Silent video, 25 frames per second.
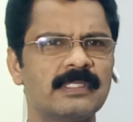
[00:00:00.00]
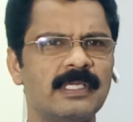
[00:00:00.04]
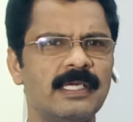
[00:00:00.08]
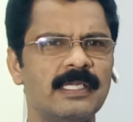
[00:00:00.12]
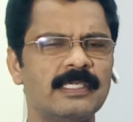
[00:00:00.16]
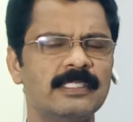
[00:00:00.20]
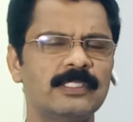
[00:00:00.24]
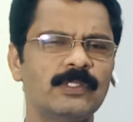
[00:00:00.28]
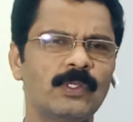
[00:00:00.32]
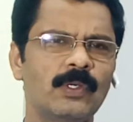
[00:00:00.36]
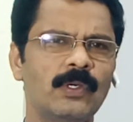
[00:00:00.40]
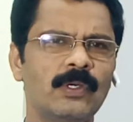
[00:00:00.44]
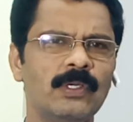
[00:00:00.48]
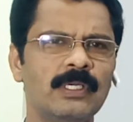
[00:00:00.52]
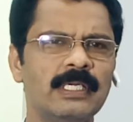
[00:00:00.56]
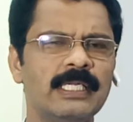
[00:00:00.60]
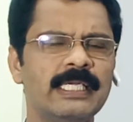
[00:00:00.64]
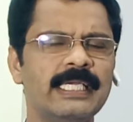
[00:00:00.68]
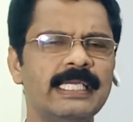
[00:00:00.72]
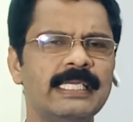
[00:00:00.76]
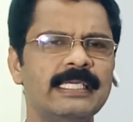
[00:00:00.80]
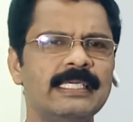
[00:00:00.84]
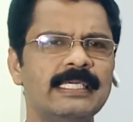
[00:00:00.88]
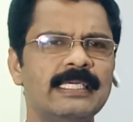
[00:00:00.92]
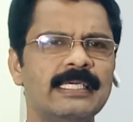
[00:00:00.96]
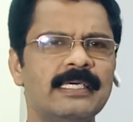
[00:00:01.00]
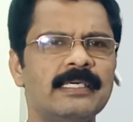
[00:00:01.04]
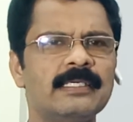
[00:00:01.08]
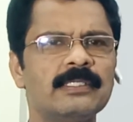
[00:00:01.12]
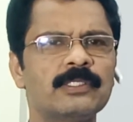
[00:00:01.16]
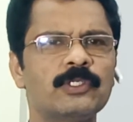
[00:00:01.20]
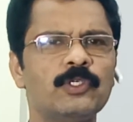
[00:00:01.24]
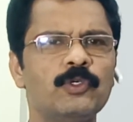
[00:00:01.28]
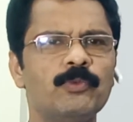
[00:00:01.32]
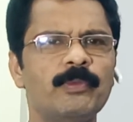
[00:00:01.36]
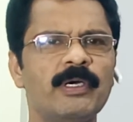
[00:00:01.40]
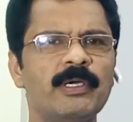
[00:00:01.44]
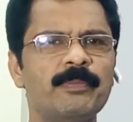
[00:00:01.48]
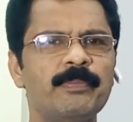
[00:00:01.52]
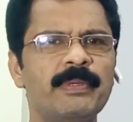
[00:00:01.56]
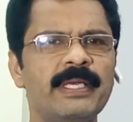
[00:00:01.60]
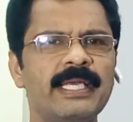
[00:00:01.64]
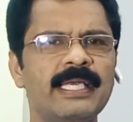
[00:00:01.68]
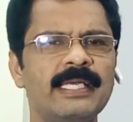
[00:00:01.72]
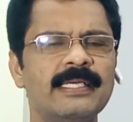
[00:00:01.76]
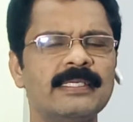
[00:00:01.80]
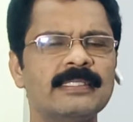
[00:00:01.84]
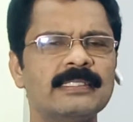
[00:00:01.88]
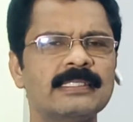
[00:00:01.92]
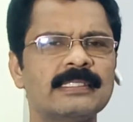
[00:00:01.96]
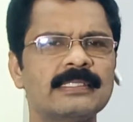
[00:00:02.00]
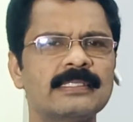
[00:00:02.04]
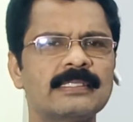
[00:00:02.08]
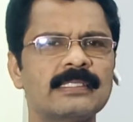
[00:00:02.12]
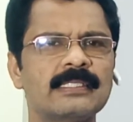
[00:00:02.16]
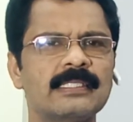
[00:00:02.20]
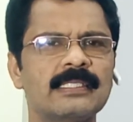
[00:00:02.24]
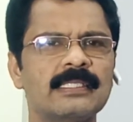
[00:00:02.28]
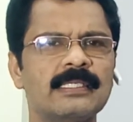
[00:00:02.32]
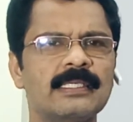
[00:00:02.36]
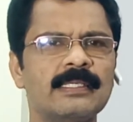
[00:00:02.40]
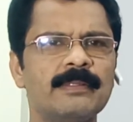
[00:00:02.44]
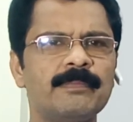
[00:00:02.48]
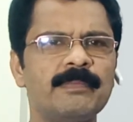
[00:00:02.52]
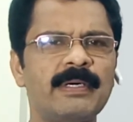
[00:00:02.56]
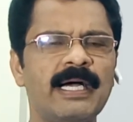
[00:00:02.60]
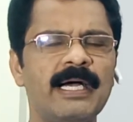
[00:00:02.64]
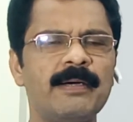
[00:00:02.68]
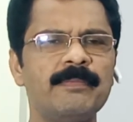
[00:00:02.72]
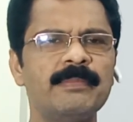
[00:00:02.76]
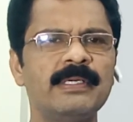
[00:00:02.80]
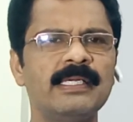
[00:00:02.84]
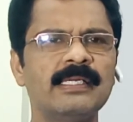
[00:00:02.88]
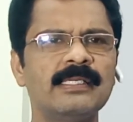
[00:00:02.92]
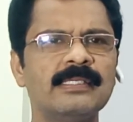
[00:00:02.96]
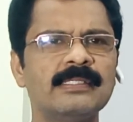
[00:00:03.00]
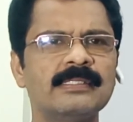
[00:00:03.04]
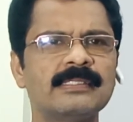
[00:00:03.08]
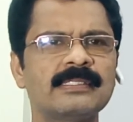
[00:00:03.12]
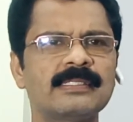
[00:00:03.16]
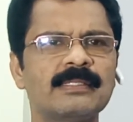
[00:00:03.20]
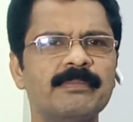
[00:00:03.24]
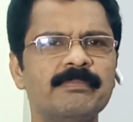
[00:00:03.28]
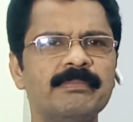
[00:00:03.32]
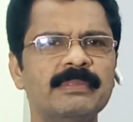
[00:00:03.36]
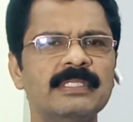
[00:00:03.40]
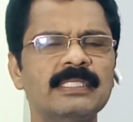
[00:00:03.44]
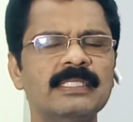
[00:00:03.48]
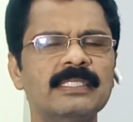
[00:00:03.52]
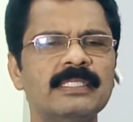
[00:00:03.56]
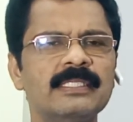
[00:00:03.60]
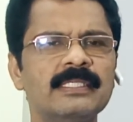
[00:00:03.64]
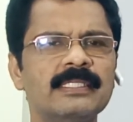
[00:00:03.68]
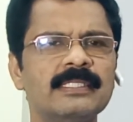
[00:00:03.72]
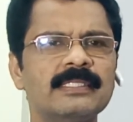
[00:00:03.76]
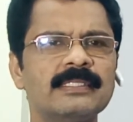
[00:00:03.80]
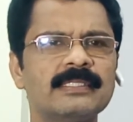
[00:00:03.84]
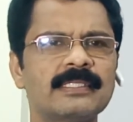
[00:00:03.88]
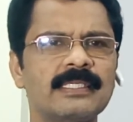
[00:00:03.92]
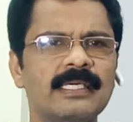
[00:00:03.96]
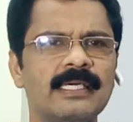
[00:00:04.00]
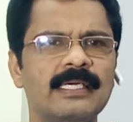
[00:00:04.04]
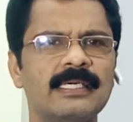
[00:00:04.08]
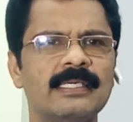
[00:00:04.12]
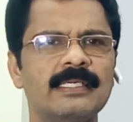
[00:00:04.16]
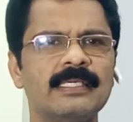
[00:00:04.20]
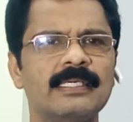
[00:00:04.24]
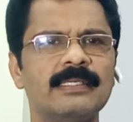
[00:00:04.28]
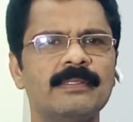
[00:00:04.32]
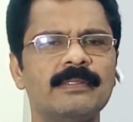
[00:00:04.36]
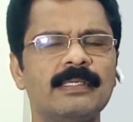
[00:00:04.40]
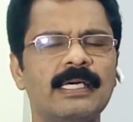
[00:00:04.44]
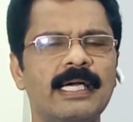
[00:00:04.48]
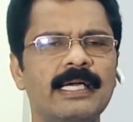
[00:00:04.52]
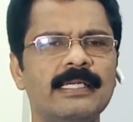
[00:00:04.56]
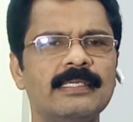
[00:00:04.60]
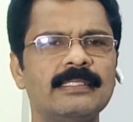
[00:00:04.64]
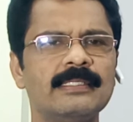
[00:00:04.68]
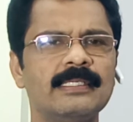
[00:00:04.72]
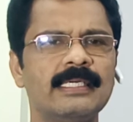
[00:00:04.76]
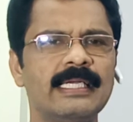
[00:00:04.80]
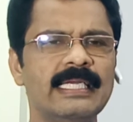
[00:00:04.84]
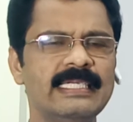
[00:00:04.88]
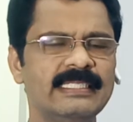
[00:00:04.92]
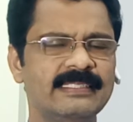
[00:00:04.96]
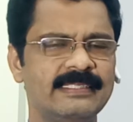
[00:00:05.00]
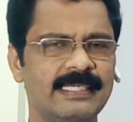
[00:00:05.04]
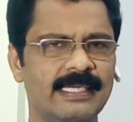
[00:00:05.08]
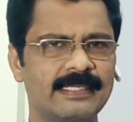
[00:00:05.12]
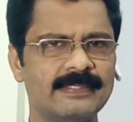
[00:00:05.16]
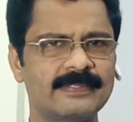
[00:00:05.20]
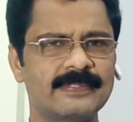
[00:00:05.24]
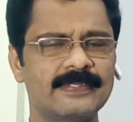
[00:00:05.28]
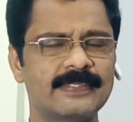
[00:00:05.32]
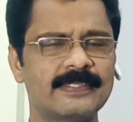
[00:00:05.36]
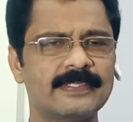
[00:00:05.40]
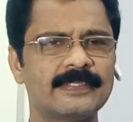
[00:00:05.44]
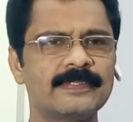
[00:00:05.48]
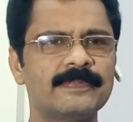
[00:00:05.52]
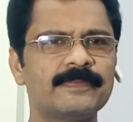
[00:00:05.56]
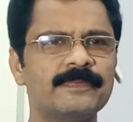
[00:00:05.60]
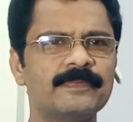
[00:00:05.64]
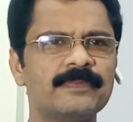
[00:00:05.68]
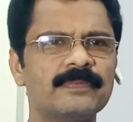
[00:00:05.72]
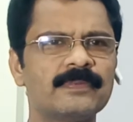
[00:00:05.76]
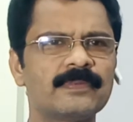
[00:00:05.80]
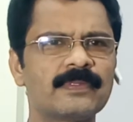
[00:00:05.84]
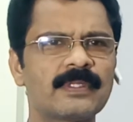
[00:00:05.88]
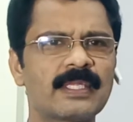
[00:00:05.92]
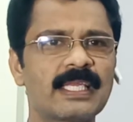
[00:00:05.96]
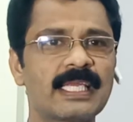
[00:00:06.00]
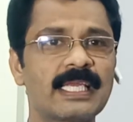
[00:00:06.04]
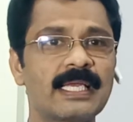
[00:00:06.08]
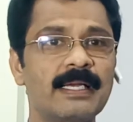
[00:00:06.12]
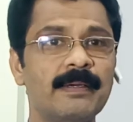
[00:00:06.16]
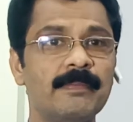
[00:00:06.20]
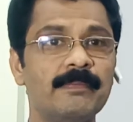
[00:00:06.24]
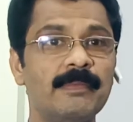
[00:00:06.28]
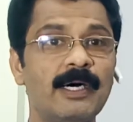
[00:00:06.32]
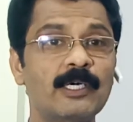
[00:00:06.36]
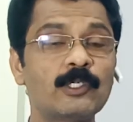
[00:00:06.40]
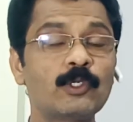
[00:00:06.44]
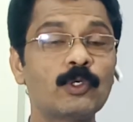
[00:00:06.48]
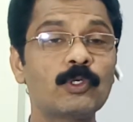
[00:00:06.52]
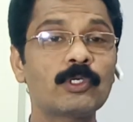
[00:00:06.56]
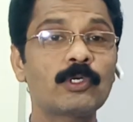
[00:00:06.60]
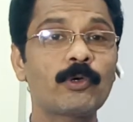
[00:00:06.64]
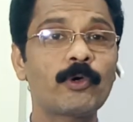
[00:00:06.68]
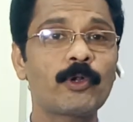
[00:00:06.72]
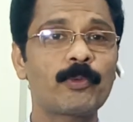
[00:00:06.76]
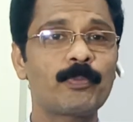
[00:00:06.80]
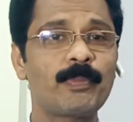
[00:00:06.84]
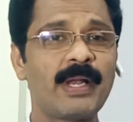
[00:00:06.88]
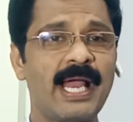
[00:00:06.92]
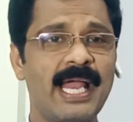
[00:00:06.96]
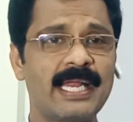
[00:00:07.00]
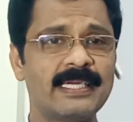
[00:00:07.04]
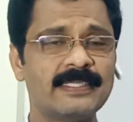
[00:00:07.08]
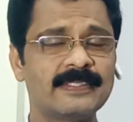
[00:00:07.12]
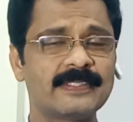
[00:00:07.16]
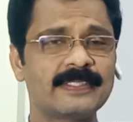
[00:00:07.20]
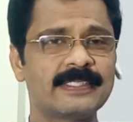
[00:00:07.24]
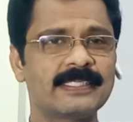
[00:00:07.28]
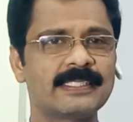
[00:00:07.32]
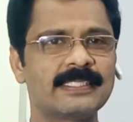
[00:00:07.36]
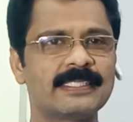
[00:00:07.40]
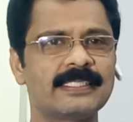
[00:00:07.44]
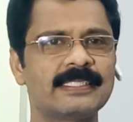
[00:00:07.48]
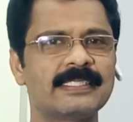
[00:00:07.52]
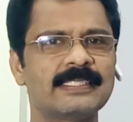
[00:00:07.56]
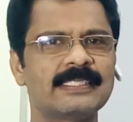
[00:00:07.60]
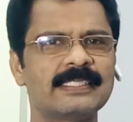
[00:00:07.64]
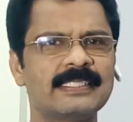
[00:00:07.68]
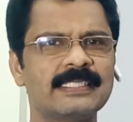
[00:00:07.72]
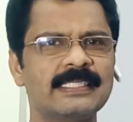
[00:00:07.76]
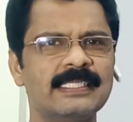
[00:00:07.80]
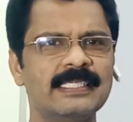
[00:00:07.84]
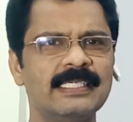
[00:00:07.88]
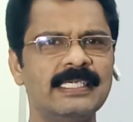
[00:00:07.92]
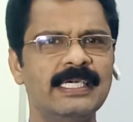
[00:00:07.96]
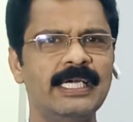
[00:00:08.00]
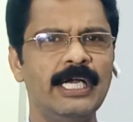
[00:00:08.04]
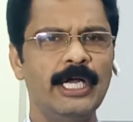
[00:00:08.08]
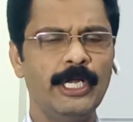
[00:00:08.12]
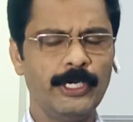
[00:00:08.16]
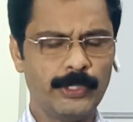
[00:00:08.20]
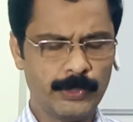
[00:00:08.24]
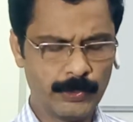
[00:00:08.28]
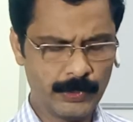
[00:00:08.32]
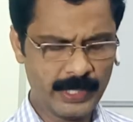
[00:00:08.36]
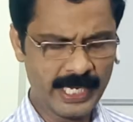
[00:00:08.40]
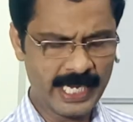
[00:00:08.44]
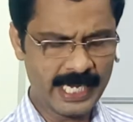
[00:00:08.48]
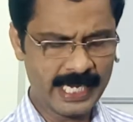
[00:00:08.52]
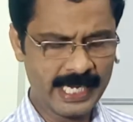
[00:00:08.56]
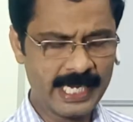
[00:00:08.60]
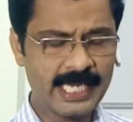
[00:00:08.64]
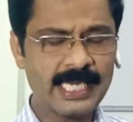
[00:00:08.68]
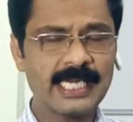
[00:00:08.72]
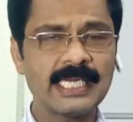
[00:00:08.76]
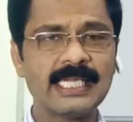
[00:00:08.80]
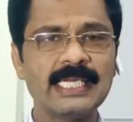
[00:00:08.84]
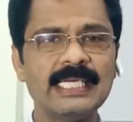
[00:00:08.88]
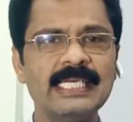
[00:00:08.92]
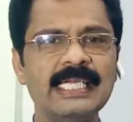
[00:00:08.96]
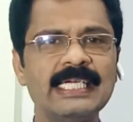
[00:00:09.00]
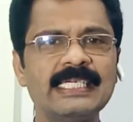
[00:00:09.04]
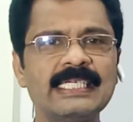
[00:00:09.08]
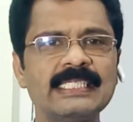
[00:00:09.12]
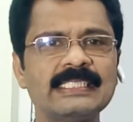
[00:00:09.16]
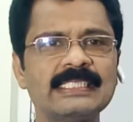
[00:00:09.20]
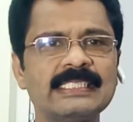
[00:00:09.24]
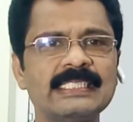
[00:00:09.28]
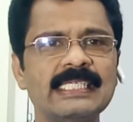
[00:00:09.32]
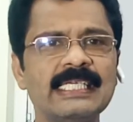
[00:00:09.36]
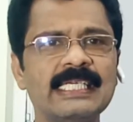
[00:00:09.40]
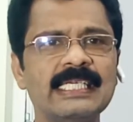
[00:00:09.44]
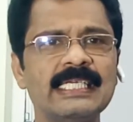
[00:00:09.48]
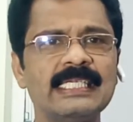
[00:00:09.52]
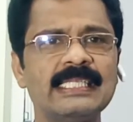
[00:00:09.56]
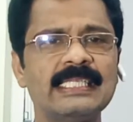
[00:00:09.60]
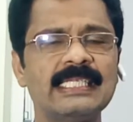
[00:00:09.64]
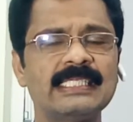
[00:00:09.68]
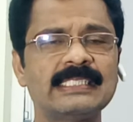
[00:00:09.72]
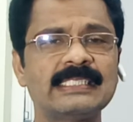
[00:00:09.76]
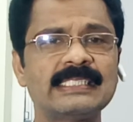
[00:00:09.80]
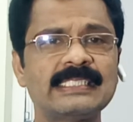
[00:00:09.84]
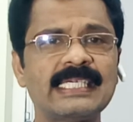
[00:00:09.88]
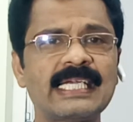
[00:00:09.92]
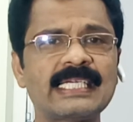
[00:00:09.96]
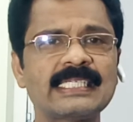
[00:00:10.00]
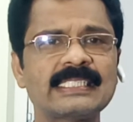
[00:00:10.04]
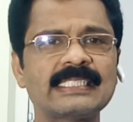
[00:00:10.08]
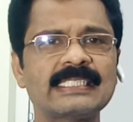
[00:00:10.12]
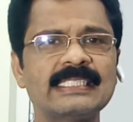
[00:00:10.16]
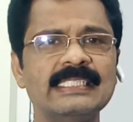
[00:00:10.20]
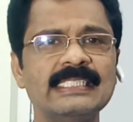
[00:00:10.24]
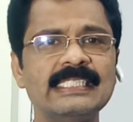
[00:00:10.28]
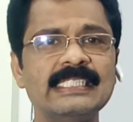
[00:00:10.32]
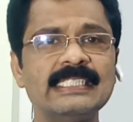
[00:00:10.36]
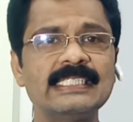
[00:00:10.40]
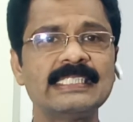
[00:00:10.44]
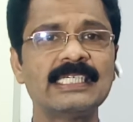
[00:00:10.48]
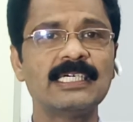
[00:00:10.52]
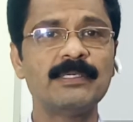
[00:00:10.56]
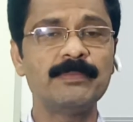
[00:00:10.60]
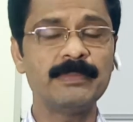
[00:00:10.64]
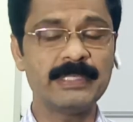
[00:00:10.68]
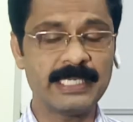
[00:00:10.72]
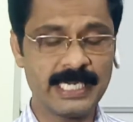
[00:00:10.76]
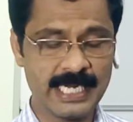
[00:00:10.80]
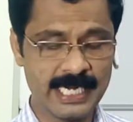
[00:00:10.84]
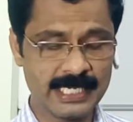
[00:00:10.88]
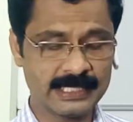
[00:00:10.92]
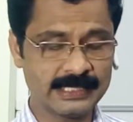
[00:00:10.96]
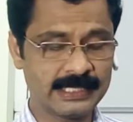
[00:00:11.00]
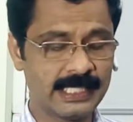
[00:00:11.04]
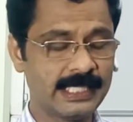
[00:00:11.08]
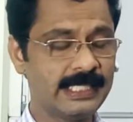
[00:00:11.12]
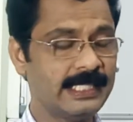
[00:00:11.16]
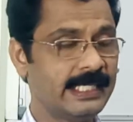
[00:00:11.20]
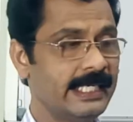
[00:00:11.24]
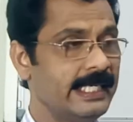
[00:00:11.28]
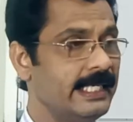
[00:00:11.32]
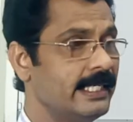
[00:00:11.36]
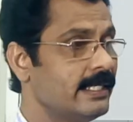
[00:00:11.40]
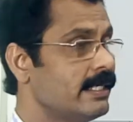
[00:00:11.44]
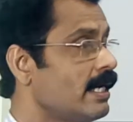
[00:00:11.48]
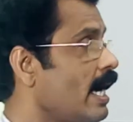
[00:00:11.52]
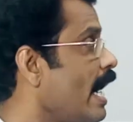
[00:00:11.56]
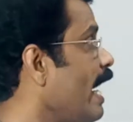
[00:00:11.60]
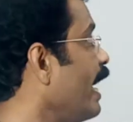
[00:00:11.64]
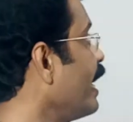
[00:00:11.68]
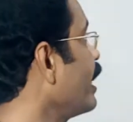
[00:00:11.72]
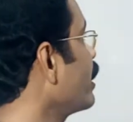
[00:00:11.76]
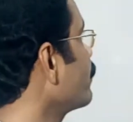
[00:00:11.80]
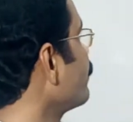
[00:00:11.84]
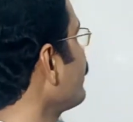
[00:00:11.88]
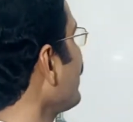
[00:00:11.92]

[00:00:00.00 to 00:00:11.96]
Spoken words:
It's all in human beings, mammals, birds, and insects. What about plants? Today, let us see the sex determination in higher